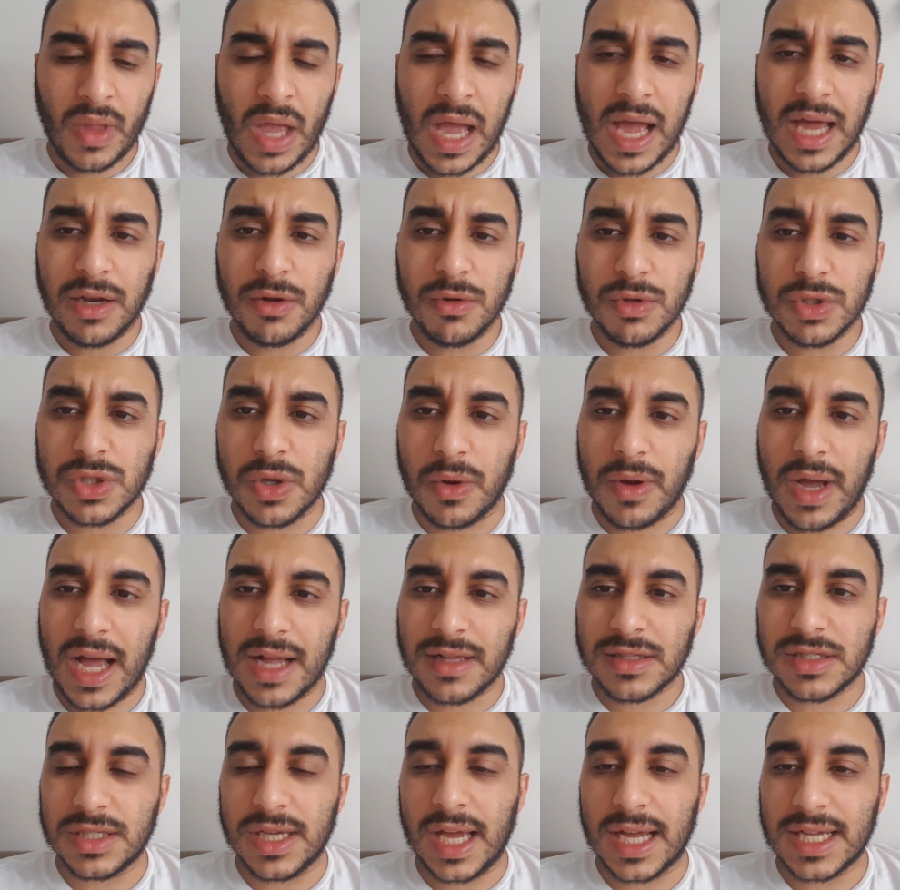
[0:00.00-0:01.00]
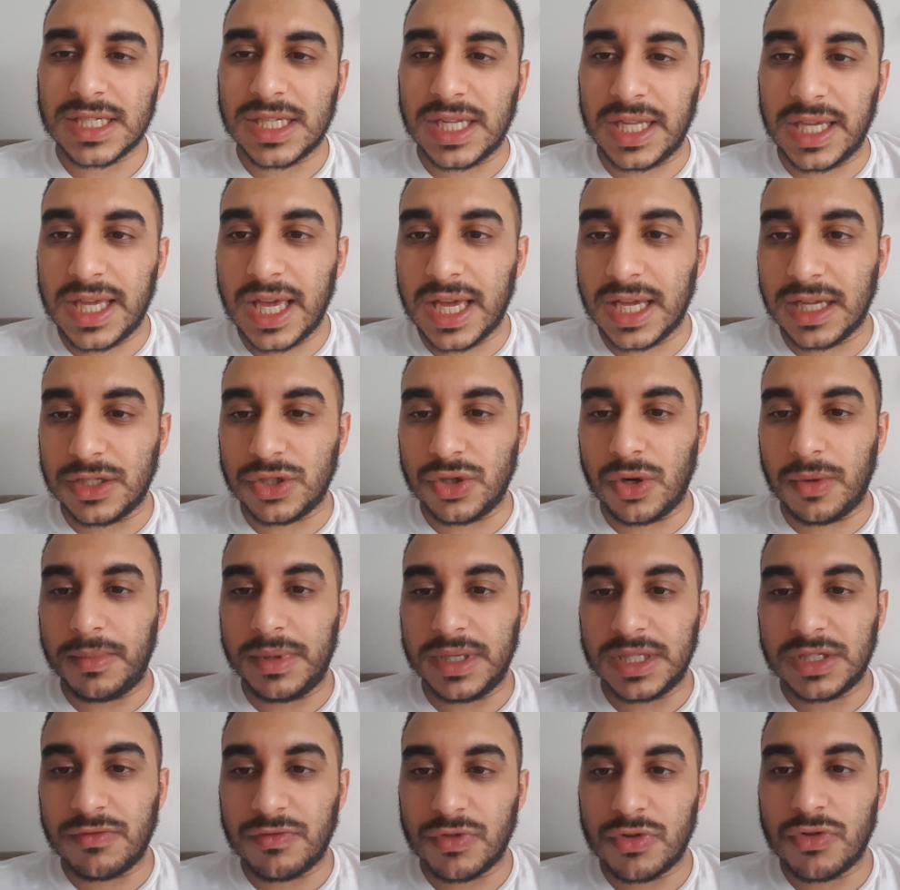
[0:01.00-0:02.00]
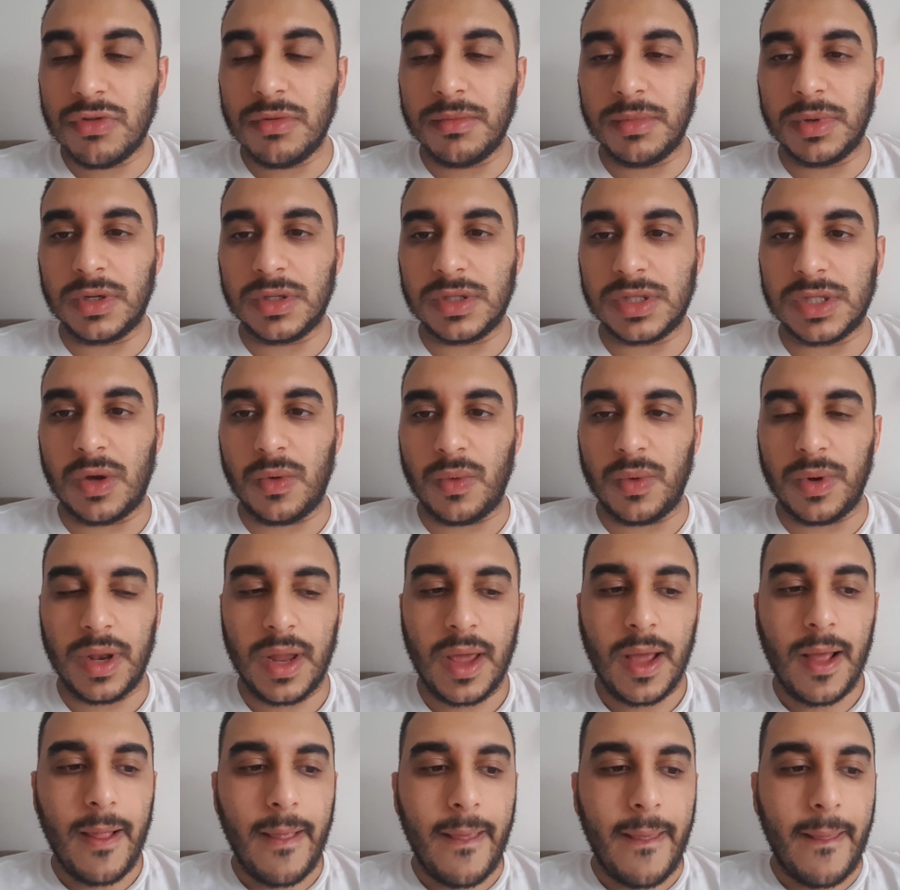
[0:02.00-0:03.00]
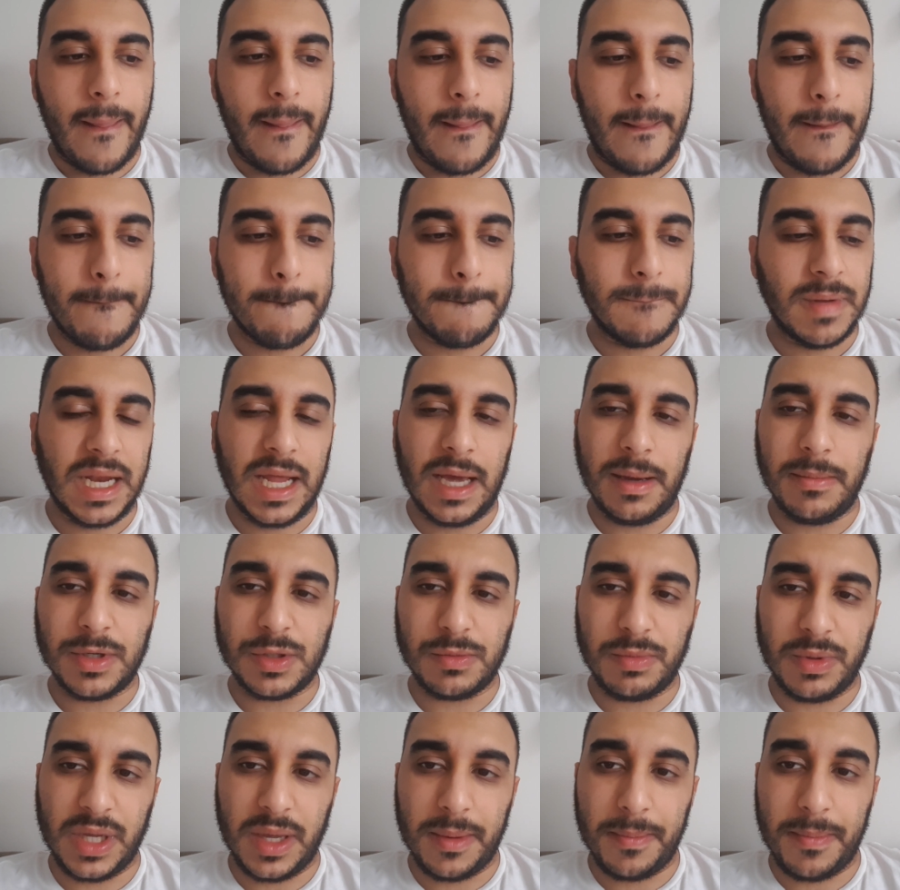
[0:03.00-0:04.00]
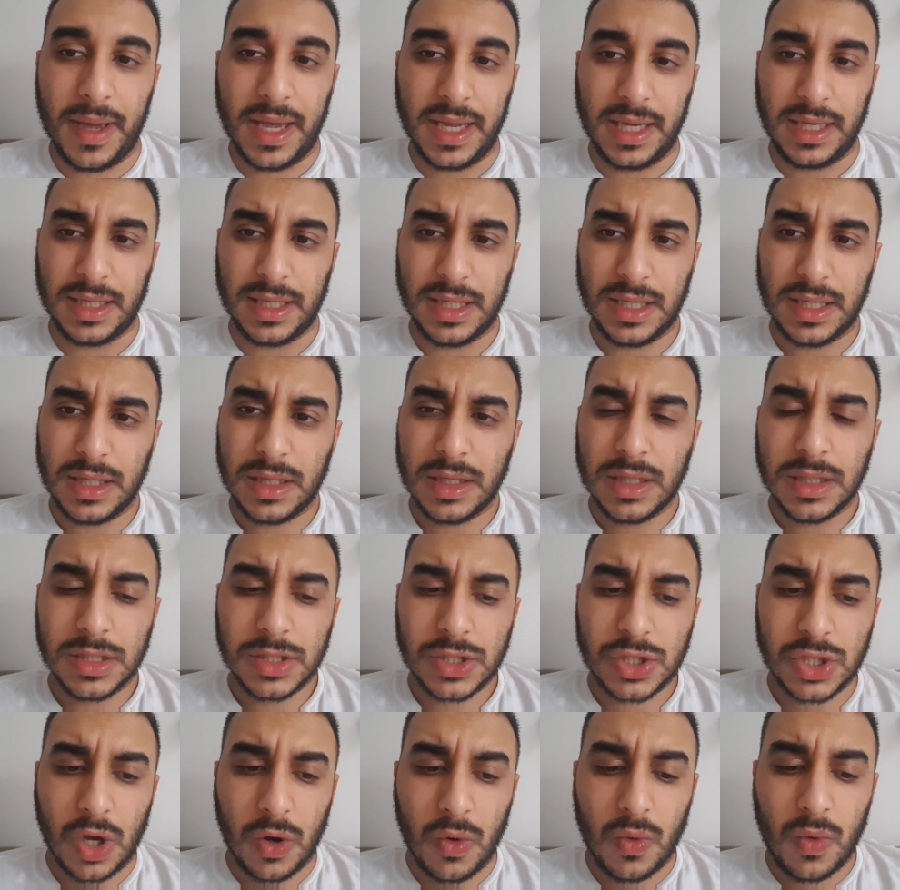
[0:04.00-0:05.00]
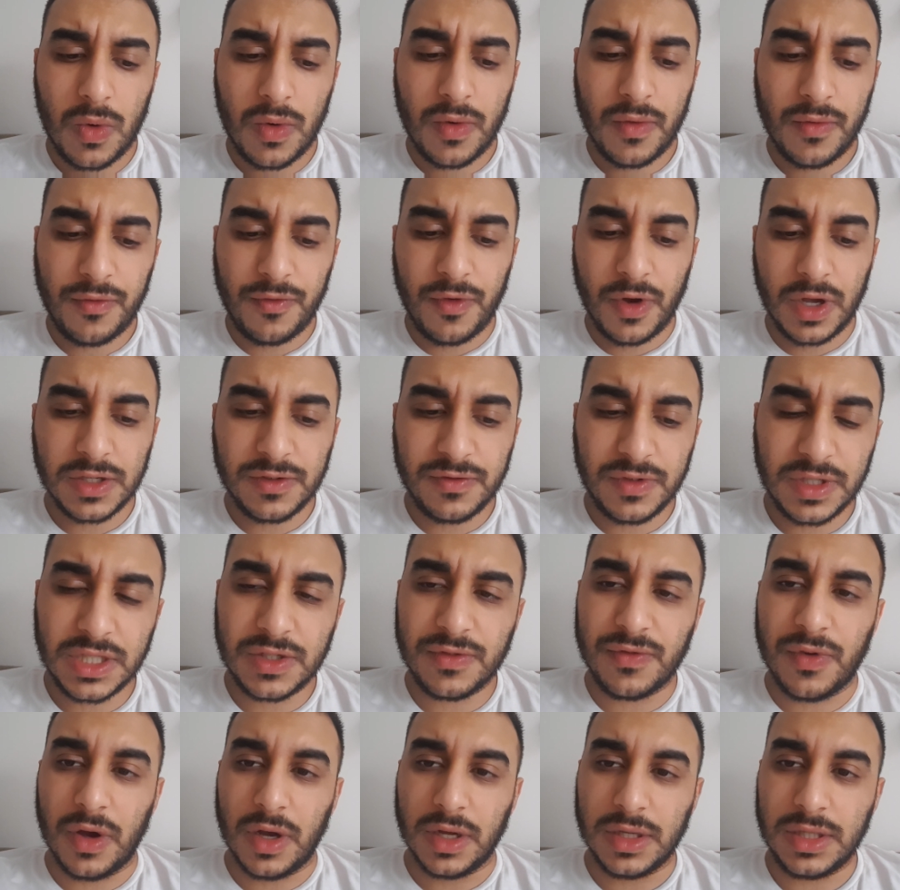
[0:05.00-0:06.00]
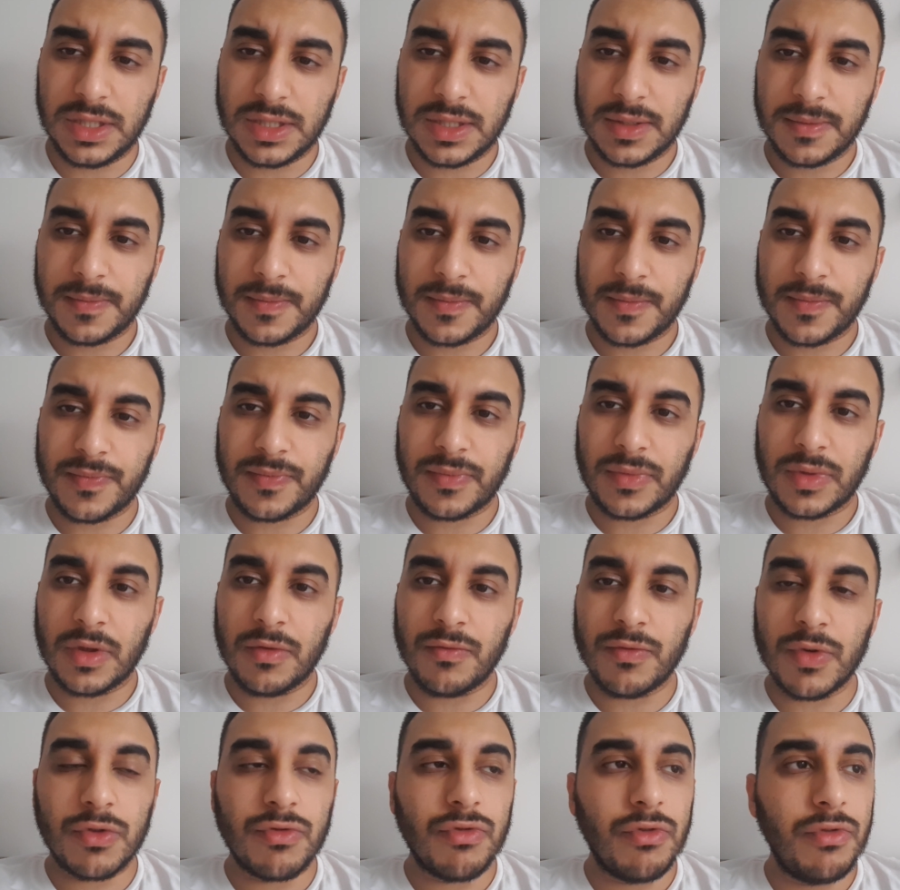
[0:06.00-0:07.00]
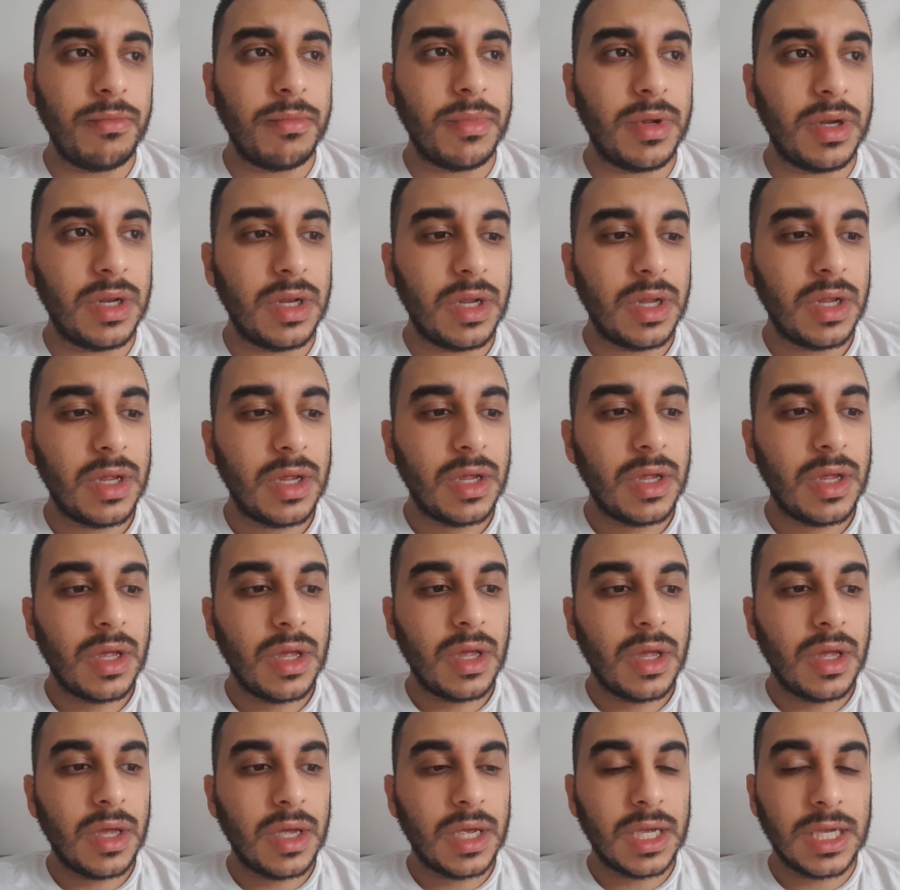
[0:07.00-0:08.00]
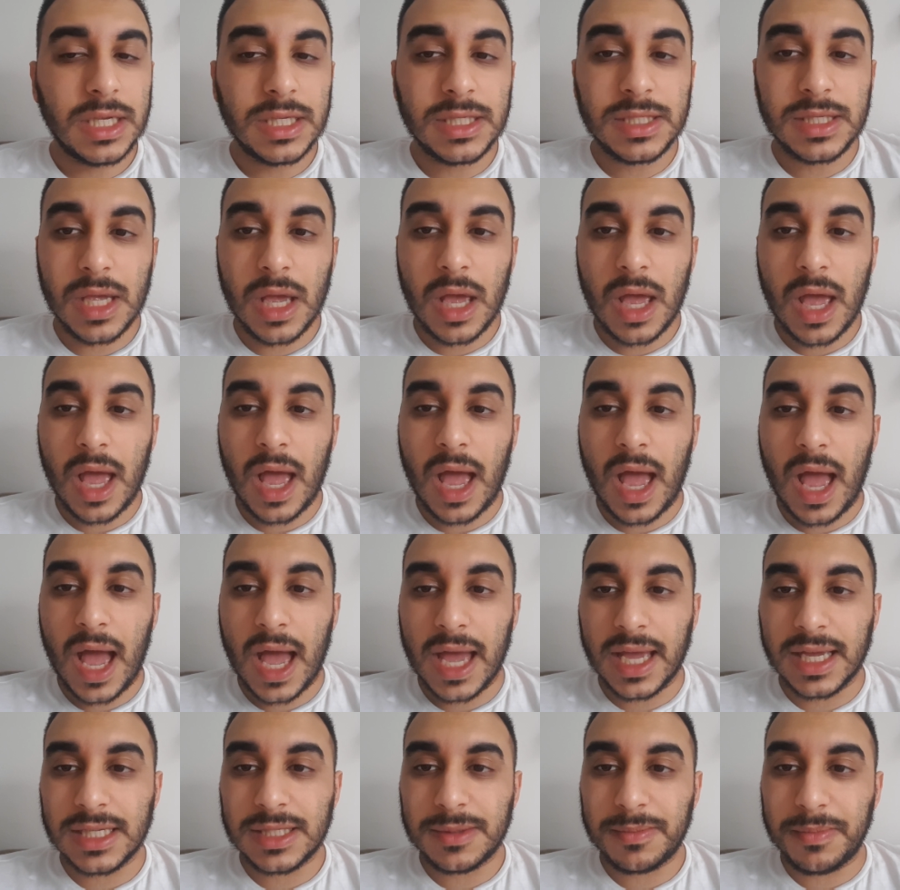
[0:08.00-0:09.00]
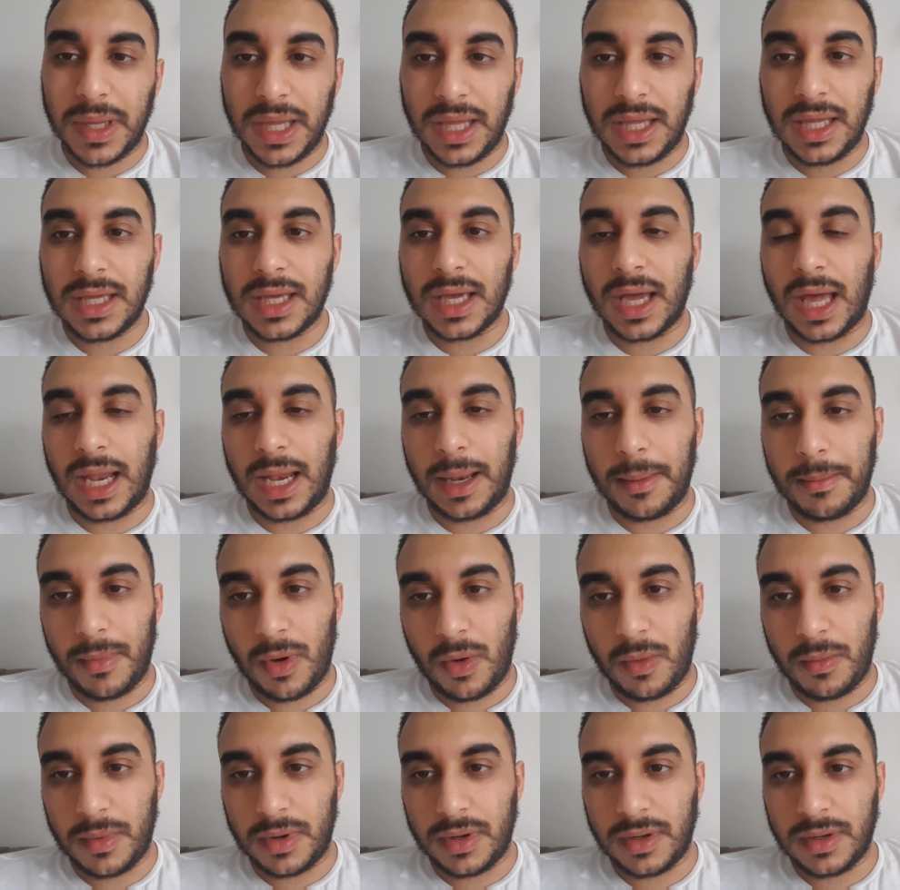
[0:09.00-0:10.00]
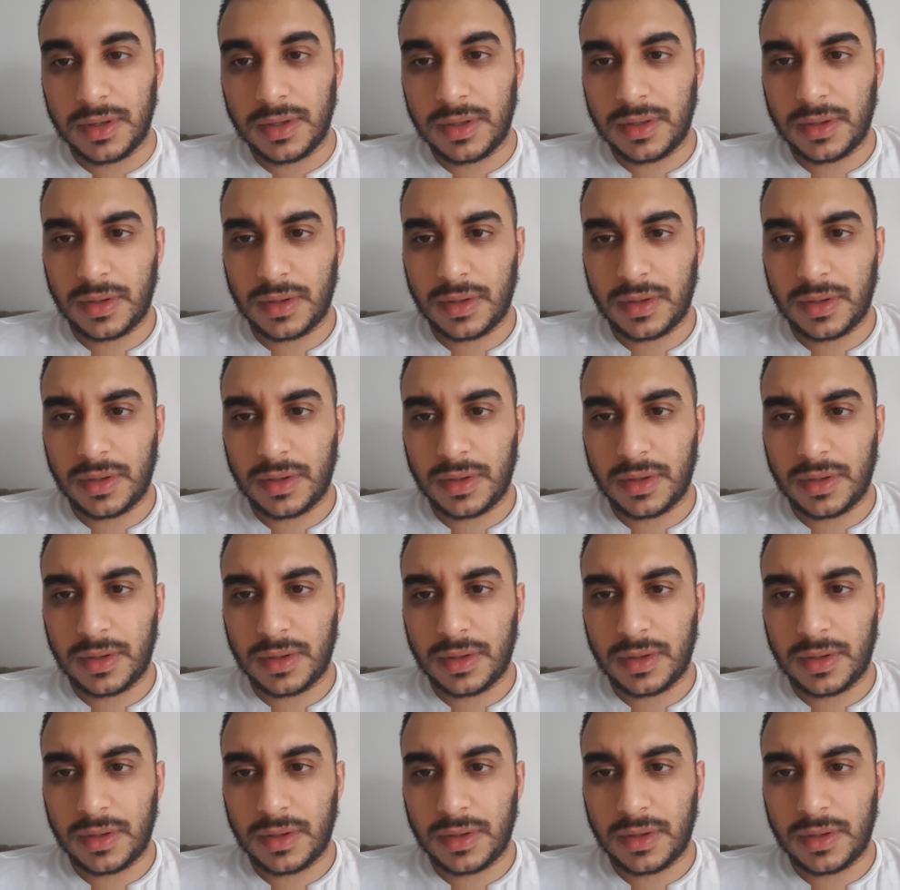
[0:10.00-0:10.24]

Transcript: And also how to actually get a job as a recruitment consultant and how much we get paid. So first things first, recruitment is at its peak at the moment.